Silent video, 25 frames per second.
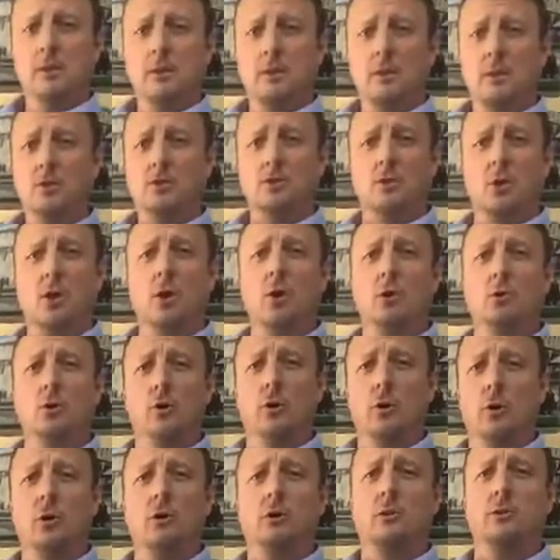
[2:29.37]
is called
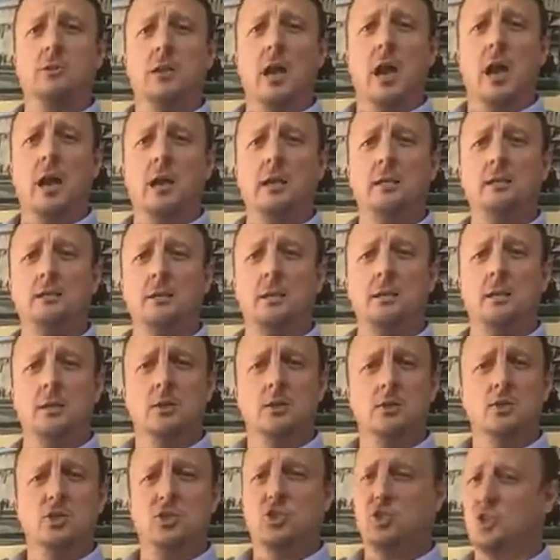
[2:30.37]
Hug Tight
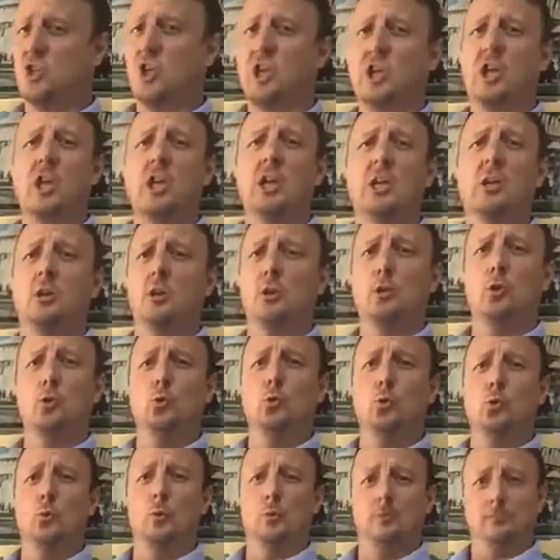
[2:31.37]
Sticky
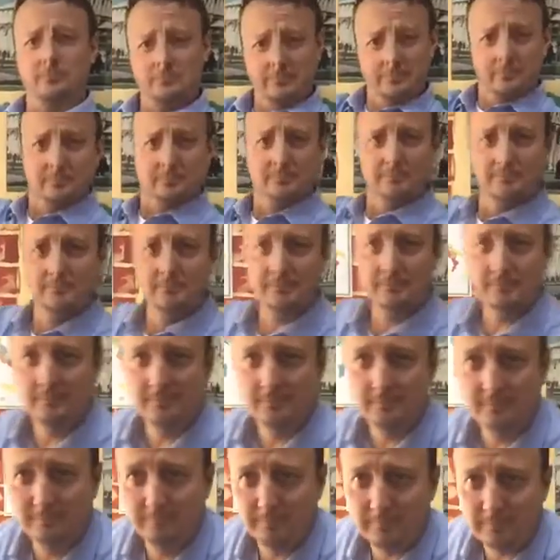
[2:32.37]
Glue.
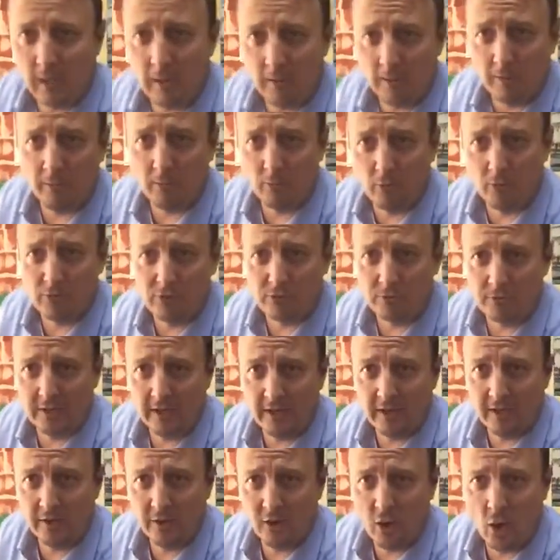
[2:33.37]
And I'm going to read
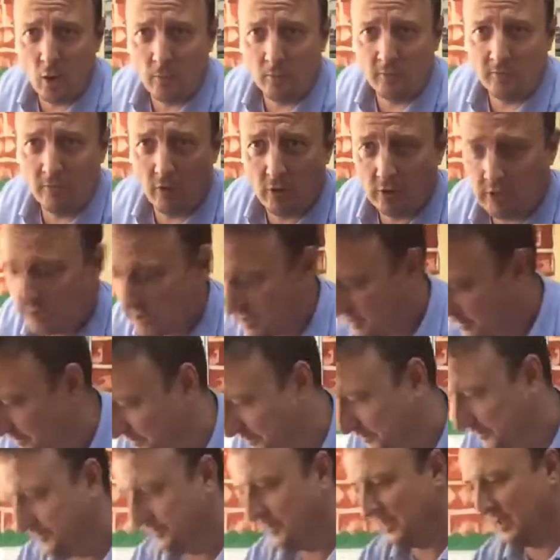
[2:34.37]
it in a normal voice.
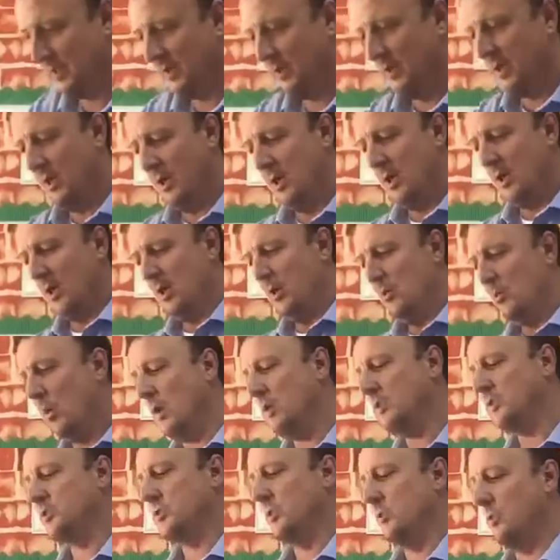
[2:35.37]

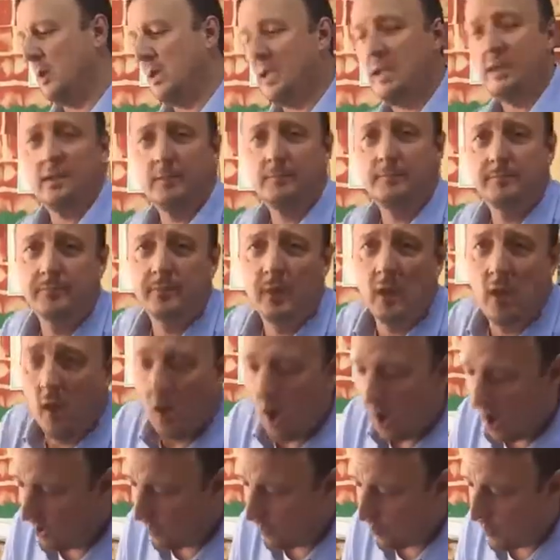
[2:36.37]
Once a week,
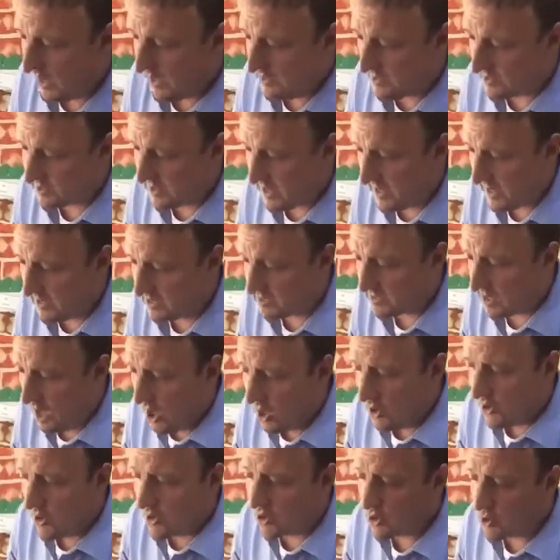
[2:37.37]
on Wednesdays,
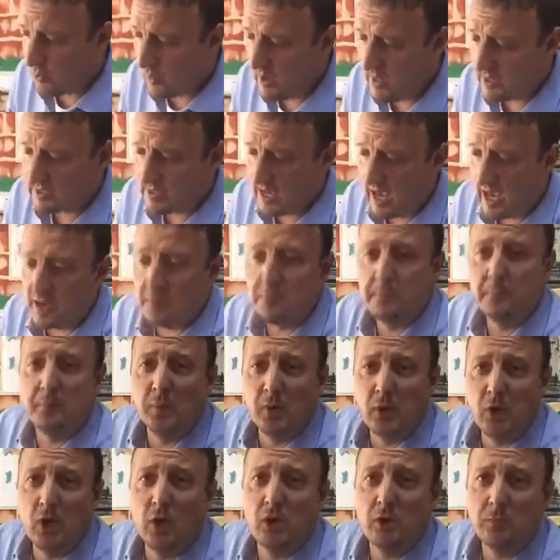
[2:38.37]
the Twits had
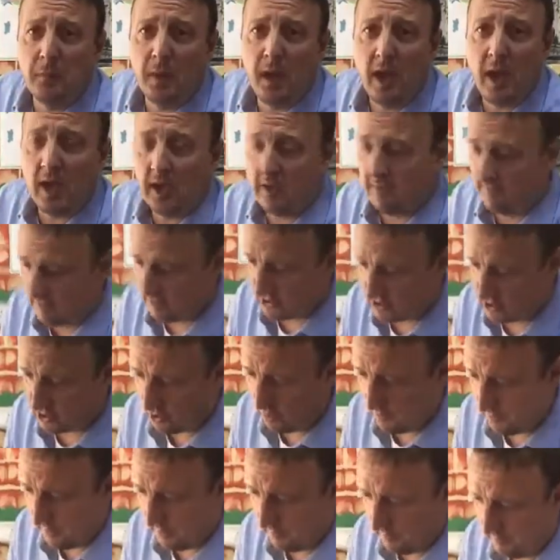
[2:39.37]
bird pie for
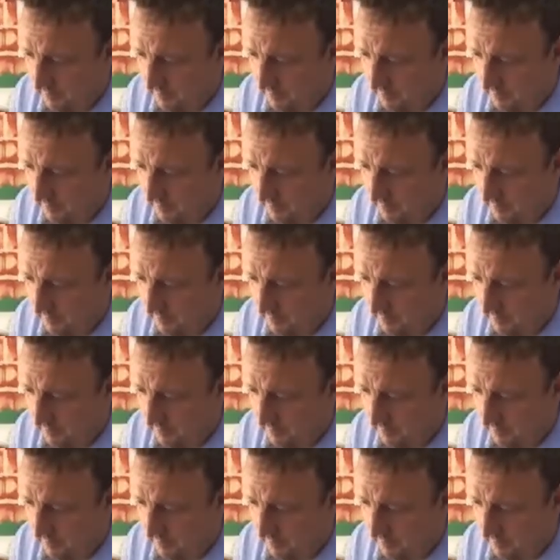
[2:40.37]
supper.